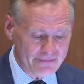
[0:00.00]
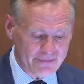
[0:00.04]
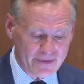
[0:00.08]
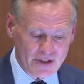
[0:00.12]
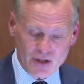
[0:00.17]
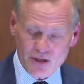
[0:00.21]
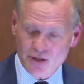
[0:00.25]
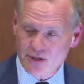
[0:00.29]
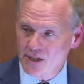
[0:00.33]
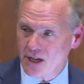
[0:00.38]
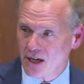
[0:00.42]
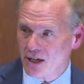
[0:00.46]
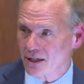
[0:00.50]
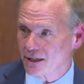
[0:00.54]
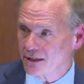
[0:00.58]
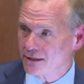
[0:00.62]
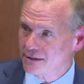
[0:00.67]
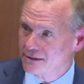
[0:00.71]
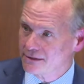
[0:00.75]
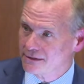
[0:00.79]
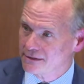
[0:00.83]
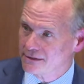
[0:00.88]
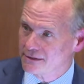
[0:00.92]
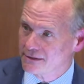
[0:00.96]
you're sunk.
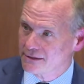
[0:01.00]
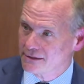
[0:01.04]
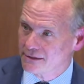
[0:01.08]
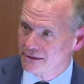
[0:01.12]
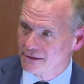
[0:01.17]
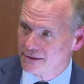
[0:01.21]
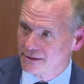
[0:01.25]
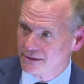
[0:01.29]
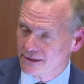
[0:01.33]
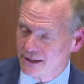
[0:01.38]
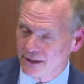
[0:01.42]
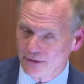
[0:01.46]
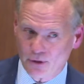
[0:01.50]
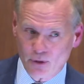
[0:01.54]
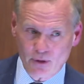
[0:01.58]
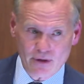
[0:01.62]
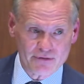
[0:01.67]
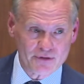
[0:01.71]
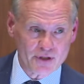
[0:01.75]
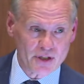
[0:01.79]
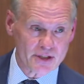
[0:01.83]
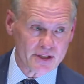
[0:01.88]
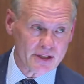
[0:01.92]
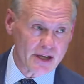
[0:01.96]
If you have
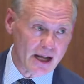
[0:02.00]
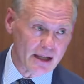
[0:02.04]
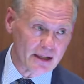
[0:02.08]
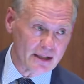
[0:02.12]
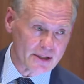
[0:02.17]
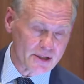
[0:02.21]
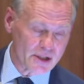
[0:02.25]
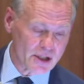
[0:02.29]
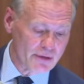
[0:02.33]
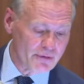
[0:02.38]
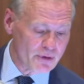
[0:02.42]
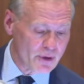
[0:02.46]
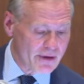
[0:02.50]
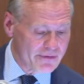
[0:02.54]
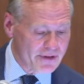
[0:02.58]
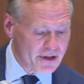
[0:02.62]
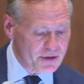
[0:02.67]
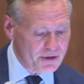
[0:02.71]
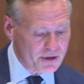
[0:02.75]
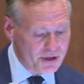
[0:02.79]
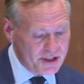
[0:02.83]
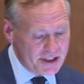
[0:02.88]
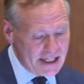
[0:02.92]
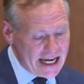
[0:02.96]
just knowledge. If you have
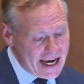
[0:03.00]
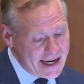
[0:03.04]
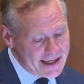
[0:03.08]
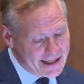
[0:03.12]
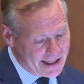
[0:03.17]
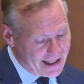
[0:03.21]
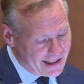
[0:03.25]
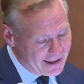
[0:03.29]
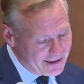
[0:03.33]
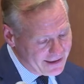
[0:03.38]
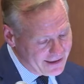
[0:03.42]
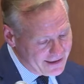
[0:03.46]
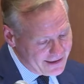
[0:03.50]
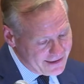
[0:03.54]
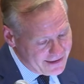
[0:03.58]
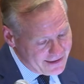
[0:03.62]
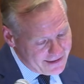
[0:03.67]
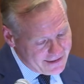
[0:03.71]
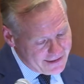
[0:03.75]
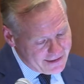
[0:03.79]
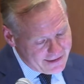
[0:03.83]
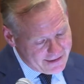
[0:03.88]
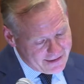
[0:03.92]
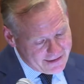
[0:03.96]
understanding,
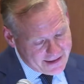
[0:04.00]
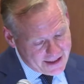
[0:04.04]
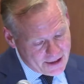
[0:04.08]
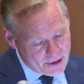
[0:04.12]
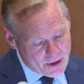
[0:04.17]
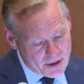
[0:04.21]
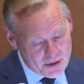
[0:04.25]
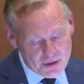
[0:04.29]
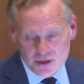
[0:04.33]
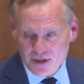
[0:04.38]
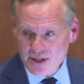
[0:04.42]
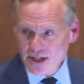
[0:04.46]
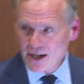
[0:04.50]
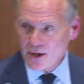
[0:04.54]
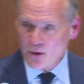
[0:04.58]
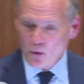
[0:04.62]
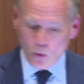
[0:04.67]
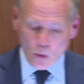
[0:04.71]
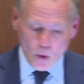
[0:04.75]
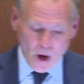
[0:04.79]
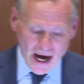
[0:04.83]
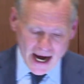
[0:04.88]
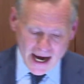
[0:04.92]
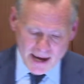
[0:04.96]
you understand
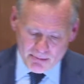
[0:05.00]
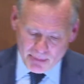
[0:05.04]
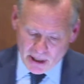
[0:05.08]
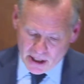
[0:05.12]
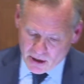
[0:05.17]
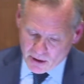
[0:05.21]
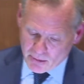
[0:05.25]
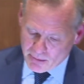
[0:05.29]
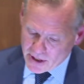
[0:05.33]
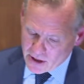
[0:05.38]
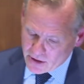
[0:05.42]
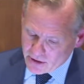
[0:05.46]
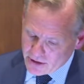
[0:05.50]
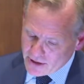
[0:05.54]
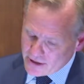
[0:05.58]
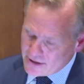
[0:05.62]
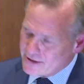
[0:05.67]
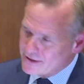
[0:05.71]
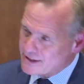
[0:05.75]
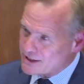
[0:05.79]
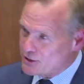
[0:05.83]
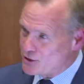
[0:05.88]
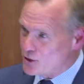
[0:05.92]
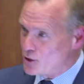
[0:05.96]
why buttermilk
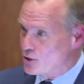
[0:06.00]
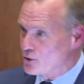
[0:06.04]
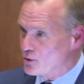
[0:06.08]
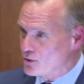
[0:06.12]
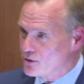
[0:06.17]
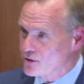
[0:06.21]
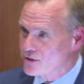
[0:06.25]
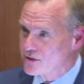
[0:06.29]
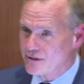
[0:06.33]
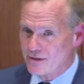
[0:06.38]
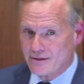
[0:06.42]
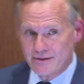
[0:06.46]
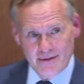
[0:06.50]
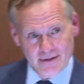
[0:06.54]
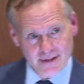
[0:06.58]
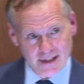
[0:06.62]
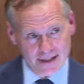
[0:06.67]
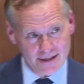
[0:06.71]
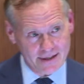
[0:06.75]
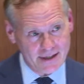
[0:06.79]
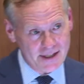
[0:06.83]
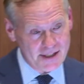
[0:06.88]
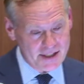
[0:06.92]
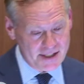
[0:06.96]
is used,
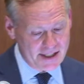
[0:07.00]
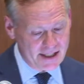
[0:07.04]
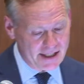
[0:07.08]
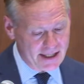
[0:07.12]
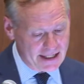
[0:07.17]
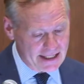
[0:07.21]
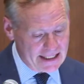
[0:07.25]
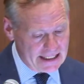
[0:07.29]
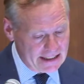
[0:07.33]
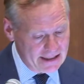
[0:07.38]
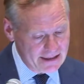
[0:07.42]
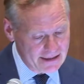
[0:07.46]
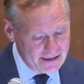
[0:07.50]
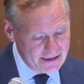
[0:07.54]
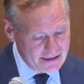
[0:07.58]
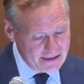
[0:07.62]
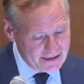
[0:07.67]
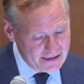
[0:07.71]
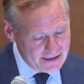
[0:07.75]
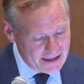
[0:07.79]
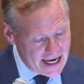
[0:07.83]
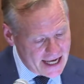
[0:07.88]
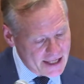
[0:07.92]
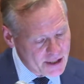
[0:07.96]
the acidity,
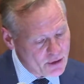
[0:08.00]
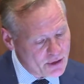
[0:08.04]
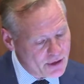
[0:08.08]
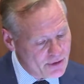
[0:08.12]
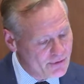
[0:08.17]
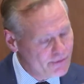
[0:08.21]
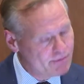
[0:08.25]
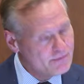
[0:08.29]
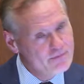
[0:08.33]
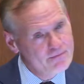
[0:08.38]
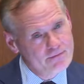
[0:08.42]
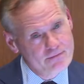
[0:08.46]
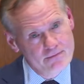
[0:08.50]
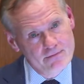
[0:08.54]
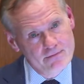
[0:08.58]
and you can